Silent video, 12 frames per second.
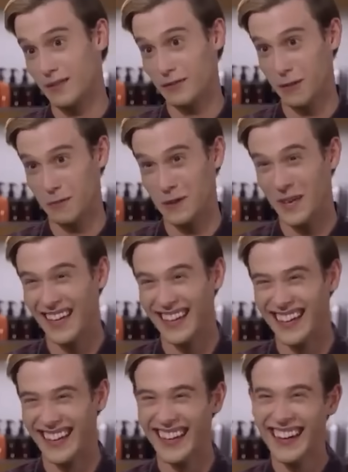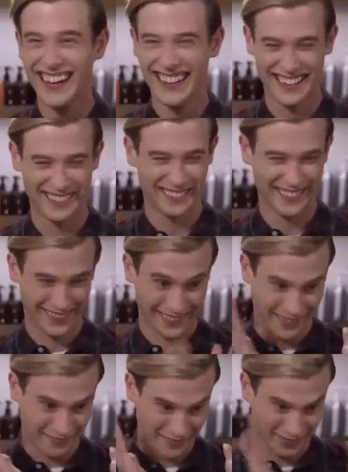side of family. I do feel like
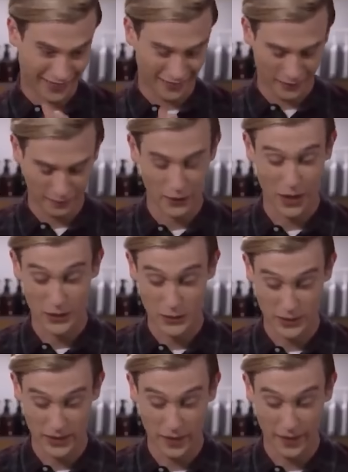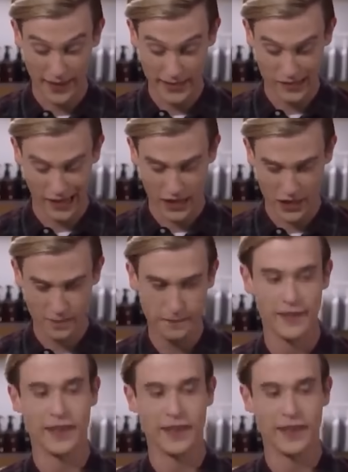I have to kind of tune in on that direction.